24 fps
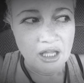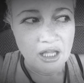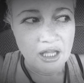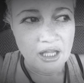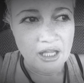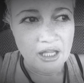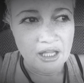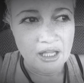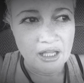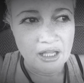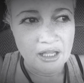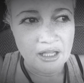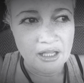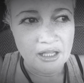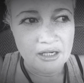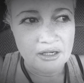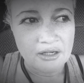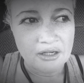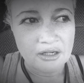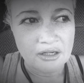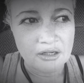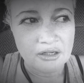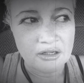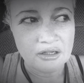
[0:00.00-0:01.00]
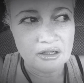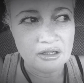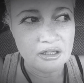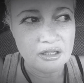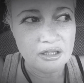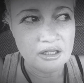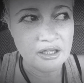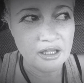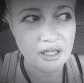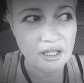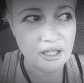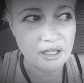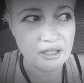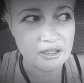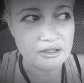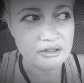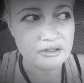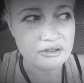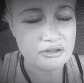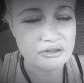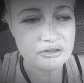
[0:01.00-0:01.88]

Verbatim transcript: And yeah,